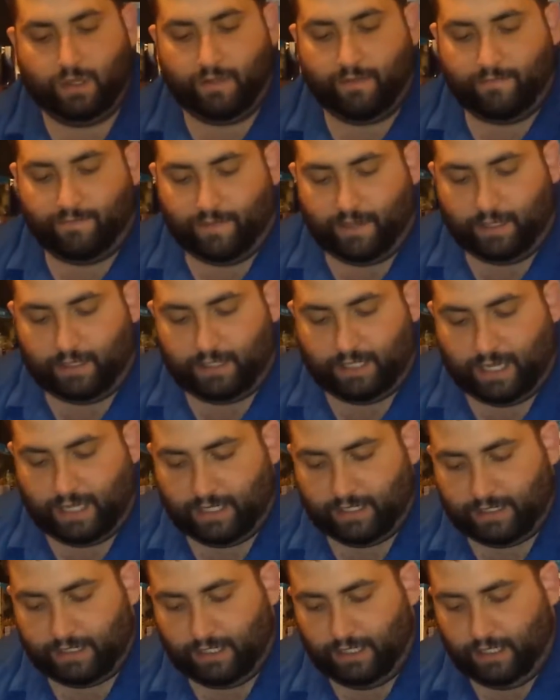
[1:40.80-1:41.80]

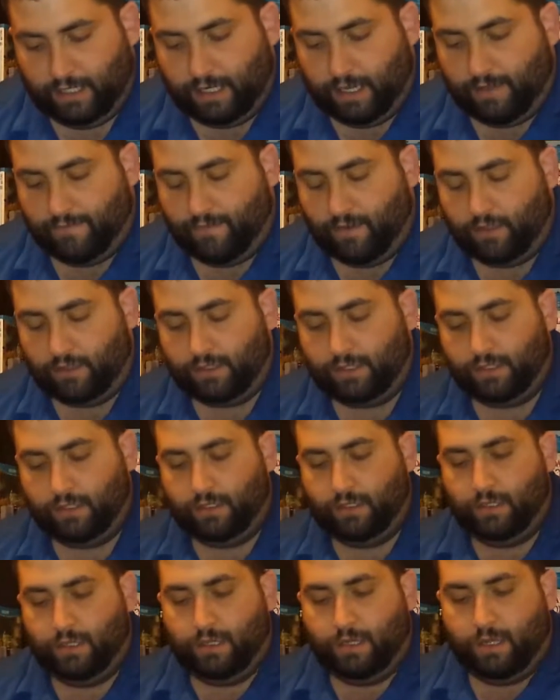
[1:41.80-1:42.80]
Fantastic. I've
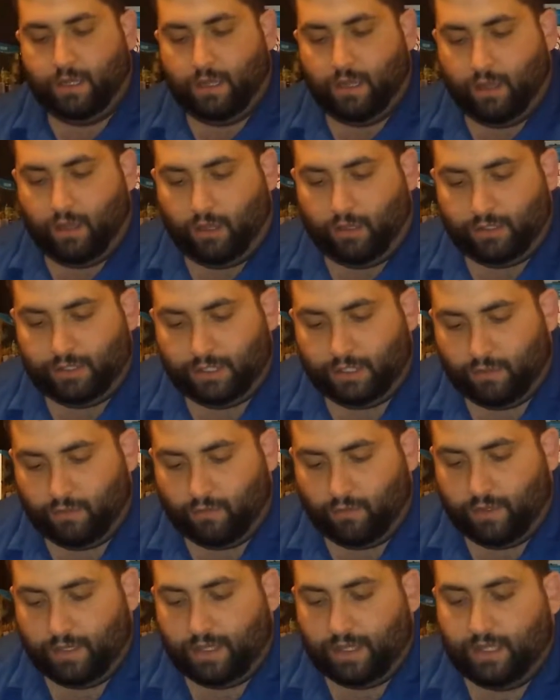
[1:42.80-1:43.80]
also
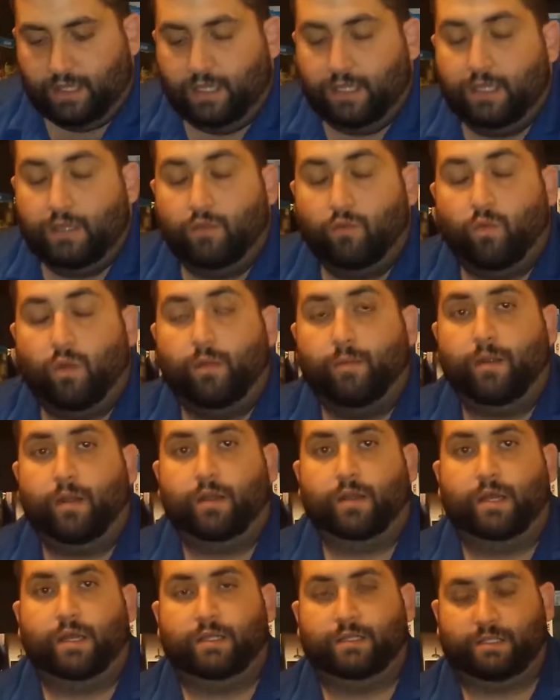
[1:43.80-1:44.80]
with the
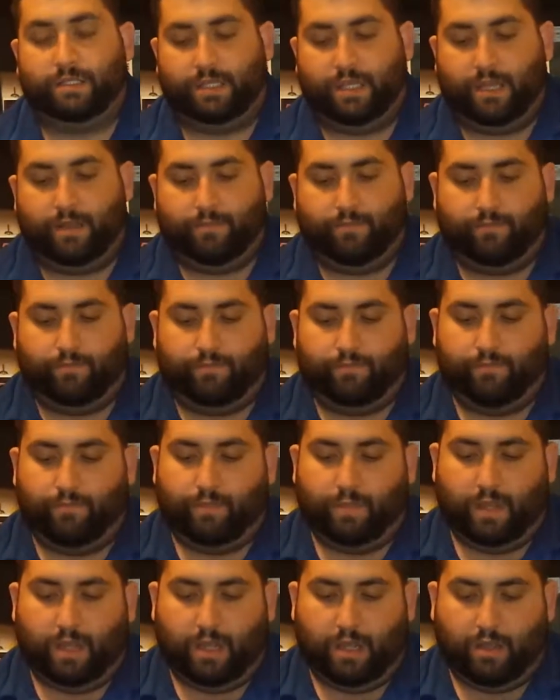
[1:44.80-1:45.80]
walmart.ca
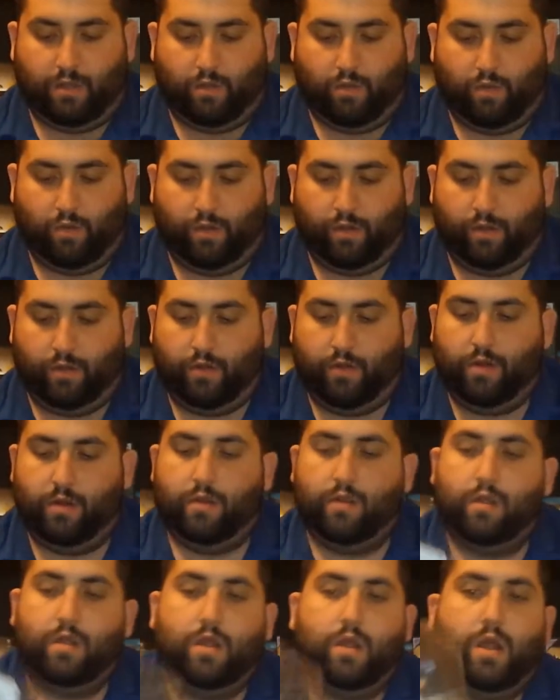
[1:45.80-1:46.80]
order,
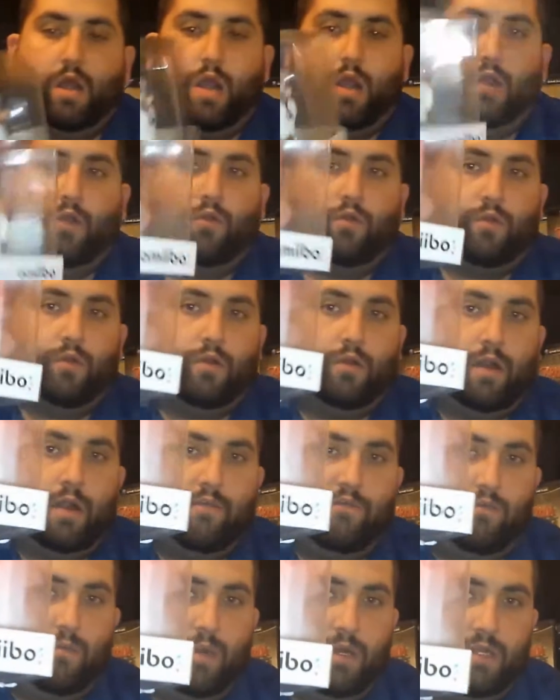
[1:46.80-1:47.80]
I ordered
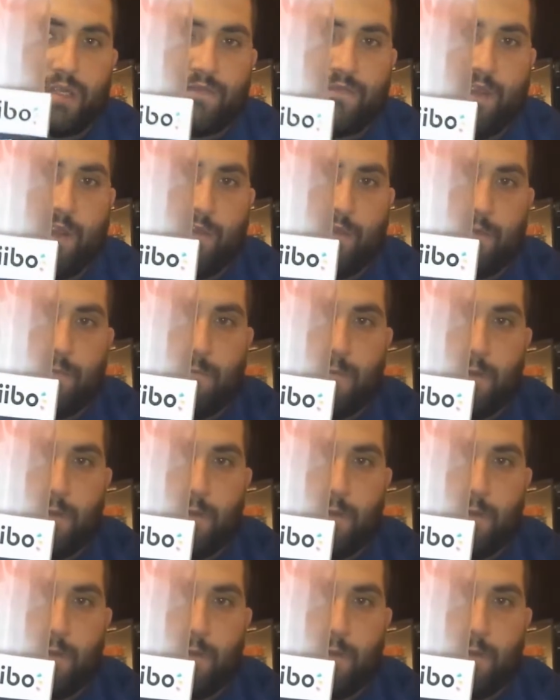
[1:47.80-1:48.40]
everybody's favorite